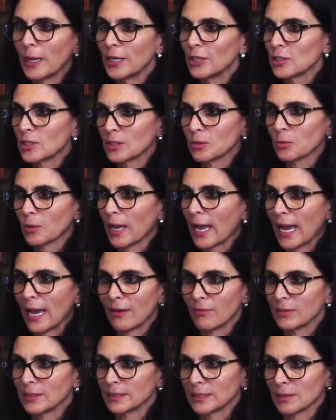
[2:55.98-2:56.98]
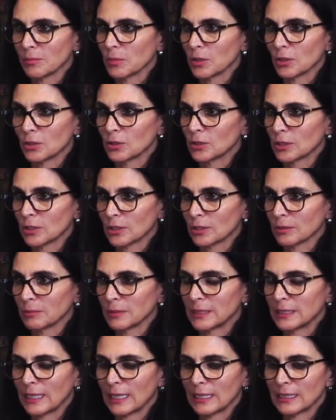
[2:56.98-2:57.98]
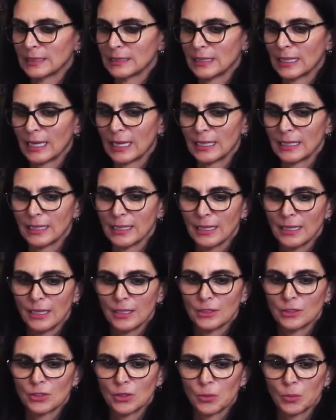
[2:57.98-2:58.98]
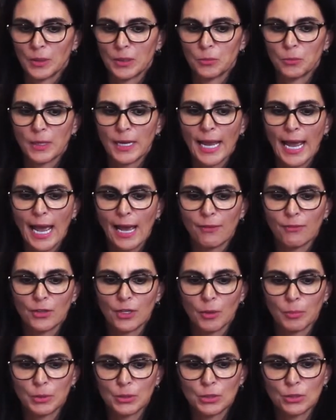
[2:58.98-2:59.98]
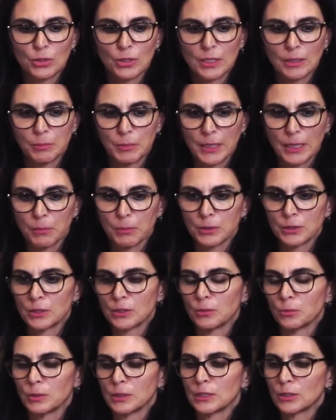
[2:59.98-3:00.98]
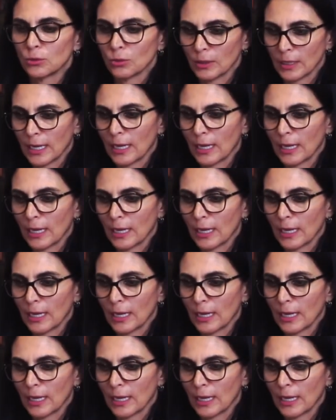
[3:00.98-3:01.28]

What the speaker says: patient will have a similar circumstance, and so when we have an opportunity to be able to restore